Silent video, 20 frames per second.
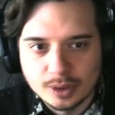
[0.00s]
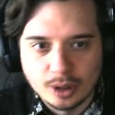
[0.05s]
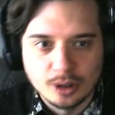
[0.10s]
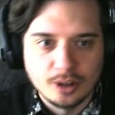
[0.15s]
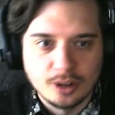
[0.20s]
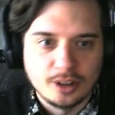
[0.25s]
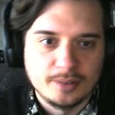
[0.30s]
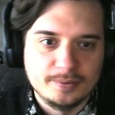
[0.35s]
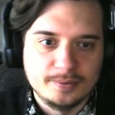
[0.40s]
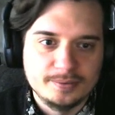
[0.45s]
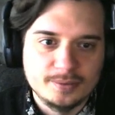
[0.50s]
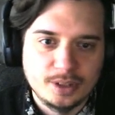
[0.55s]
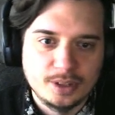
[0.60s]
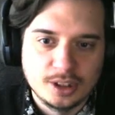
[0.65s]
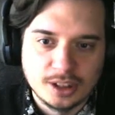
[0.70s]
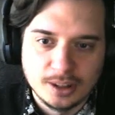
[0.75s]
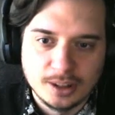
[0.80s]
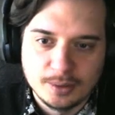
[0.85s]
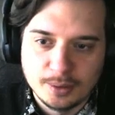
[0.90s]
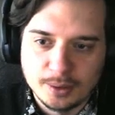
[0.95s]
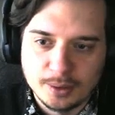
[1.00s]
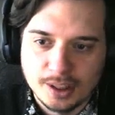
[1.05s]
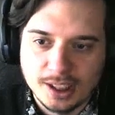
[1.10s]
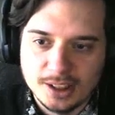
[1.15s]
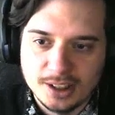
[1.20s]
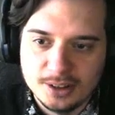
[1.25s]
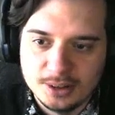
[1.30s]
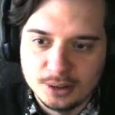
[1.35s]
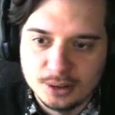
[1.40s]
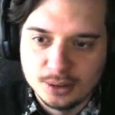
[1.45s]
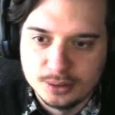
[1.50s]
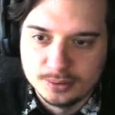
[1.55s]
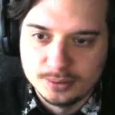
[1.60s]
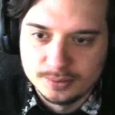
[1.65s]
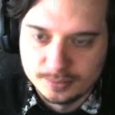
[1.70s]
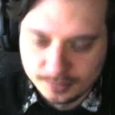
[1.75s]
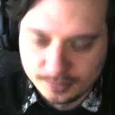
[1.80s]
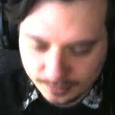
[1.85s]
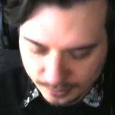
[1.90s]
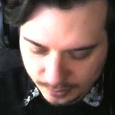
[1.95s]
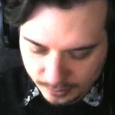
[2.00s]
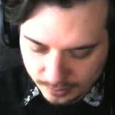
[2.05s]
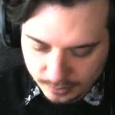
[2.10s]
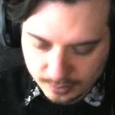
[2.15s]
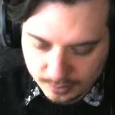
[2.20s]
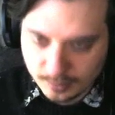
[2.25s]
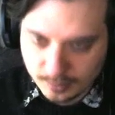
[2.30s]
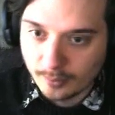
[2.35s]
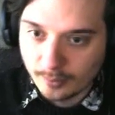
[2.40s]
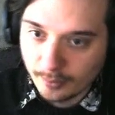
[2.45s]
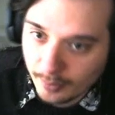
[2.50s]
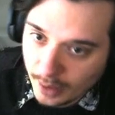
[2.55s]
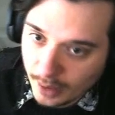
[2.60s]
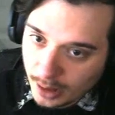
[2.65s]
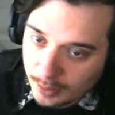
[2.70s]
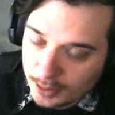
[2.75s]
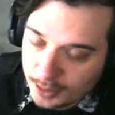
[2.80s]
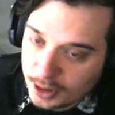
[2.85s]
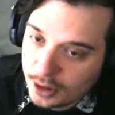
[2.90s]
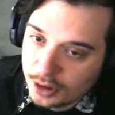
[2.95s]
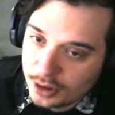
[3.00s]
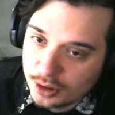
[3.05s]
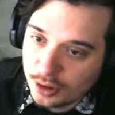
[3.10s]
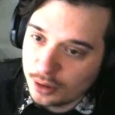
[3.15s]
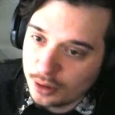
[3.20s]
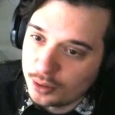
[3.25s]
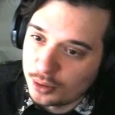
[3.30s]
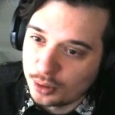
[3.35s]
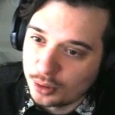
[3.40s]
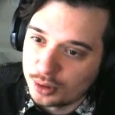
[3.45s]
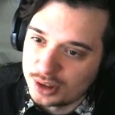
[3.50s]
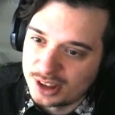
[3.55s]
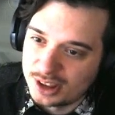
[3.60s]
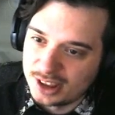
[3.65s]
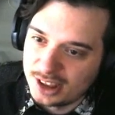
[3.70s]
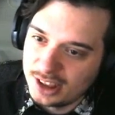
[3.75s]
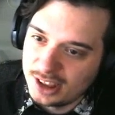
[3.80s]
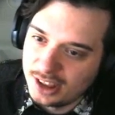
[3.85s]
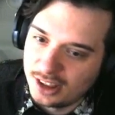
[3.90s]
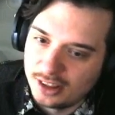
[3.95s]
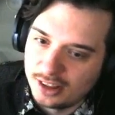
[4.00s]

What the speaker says: on. Okay, what we can do, I'm just gonna Control Z